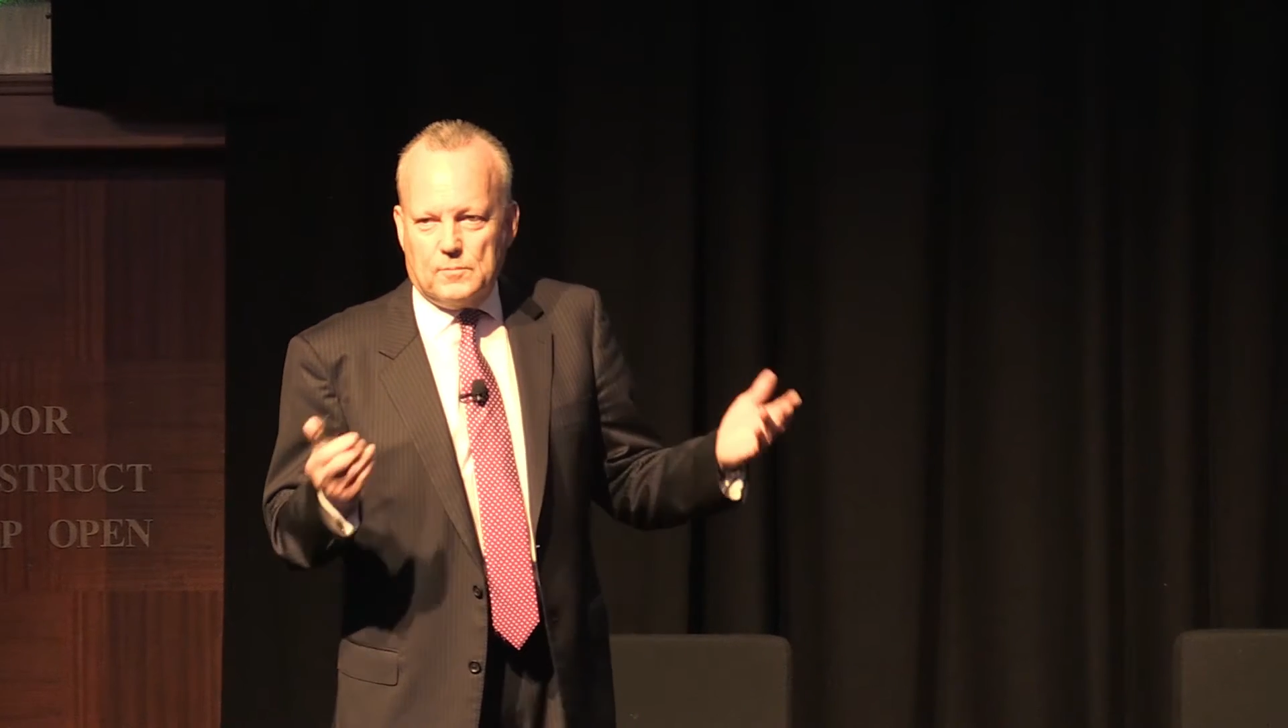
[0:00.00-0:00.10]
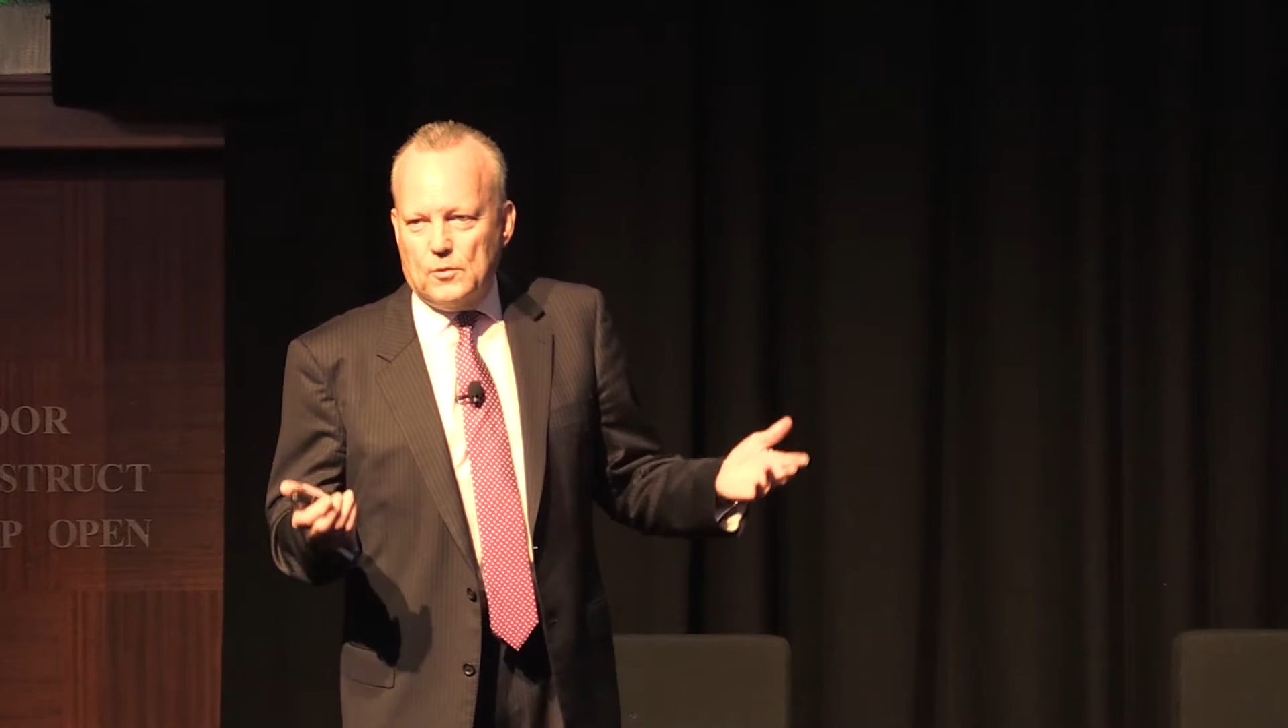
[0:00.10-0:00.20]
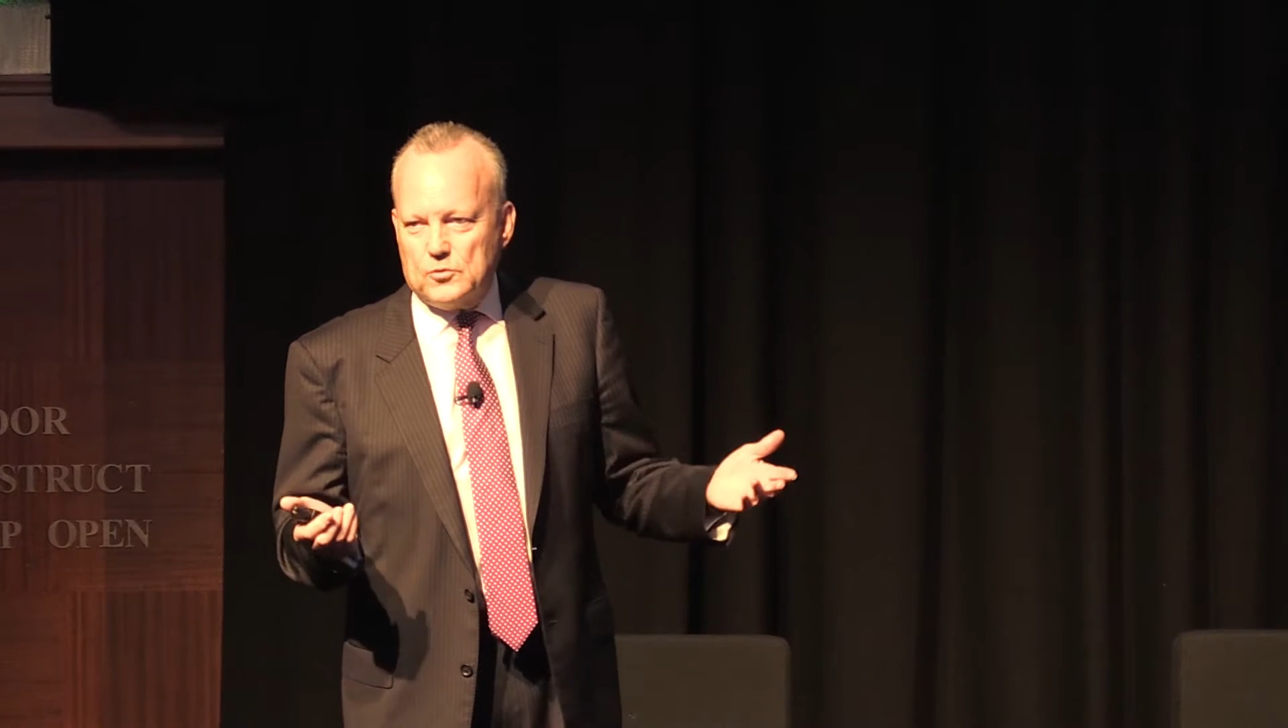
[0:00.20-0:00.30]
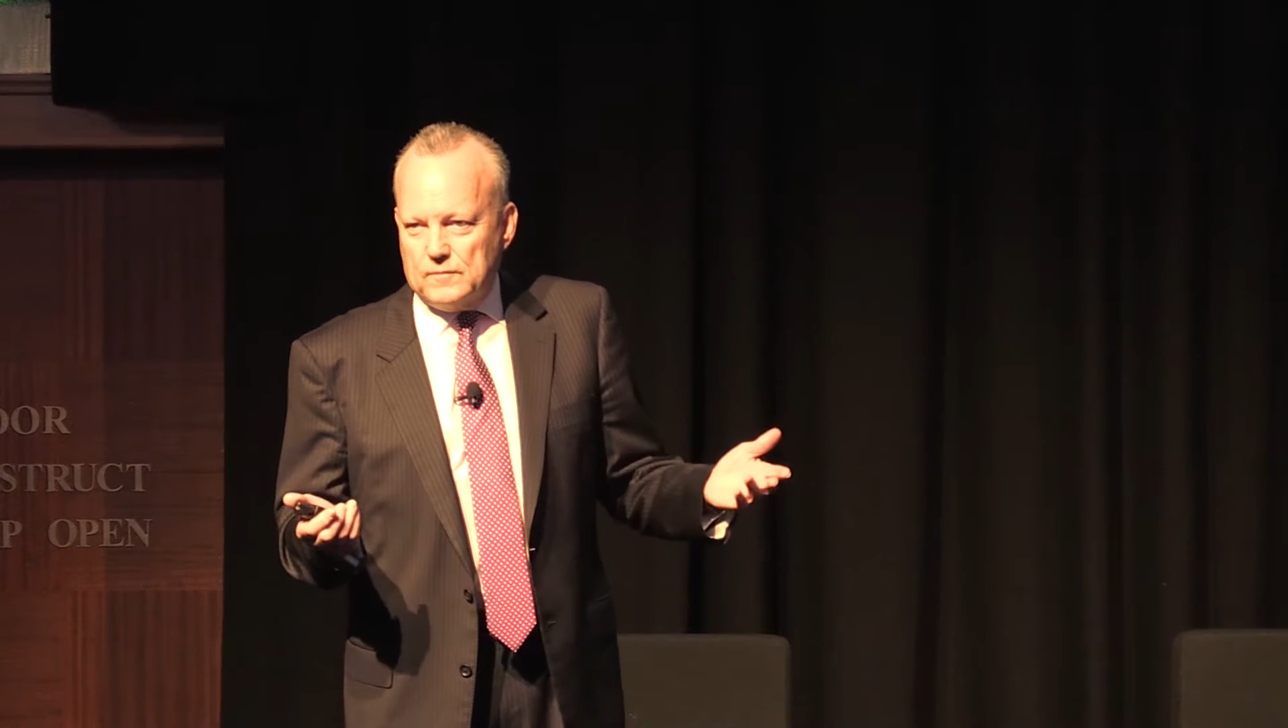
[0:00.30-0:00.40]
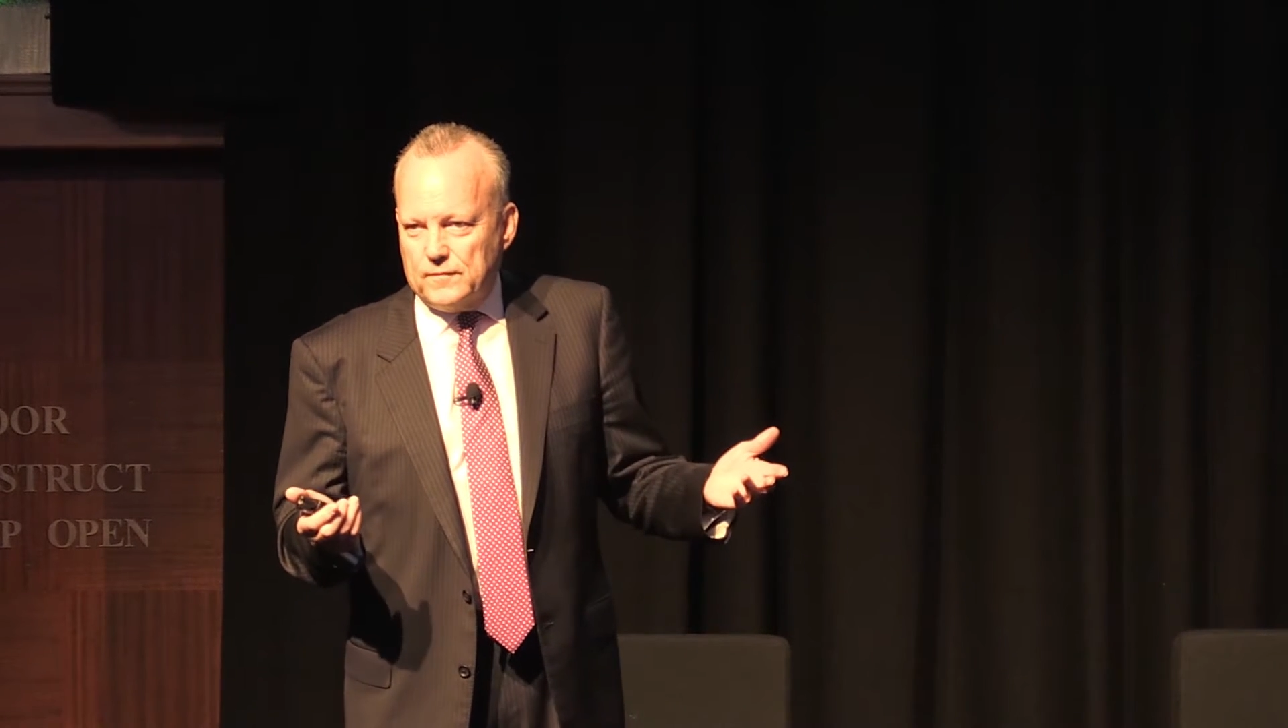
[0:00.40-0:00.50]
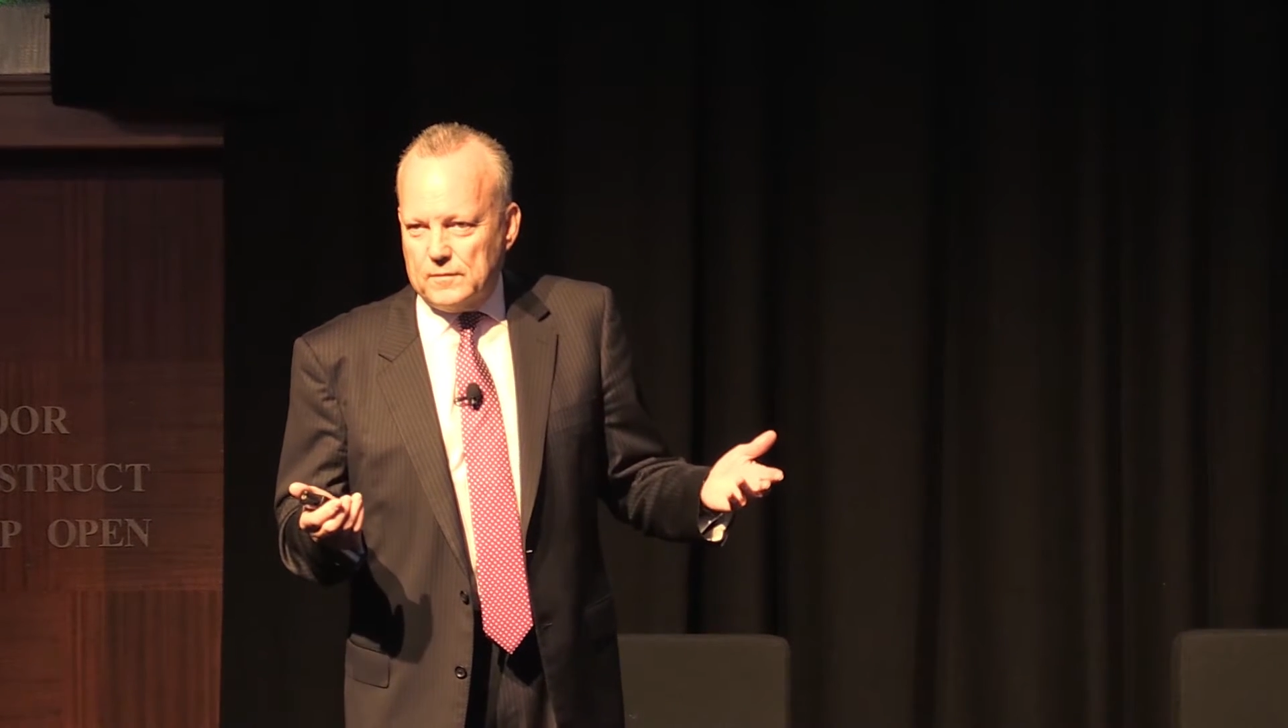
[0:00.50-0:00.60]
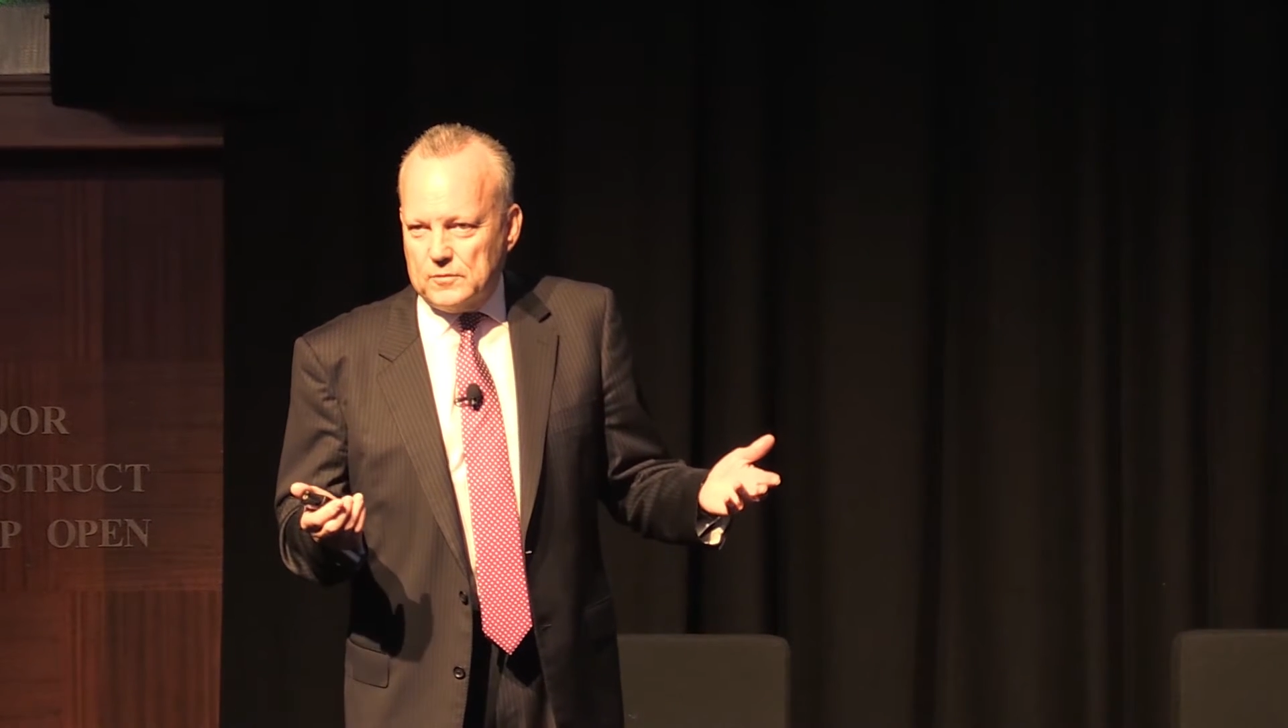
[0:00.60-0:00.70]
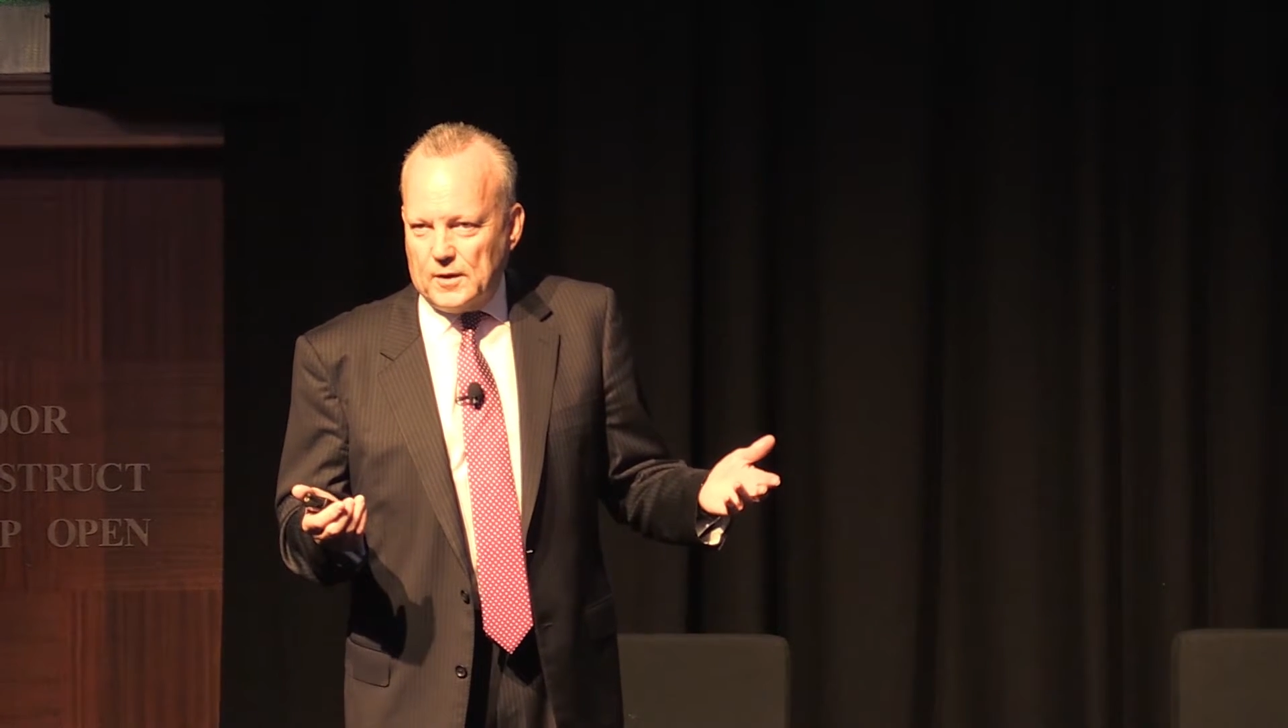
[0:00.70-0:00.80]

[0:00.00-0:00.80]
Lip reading: merchant fees,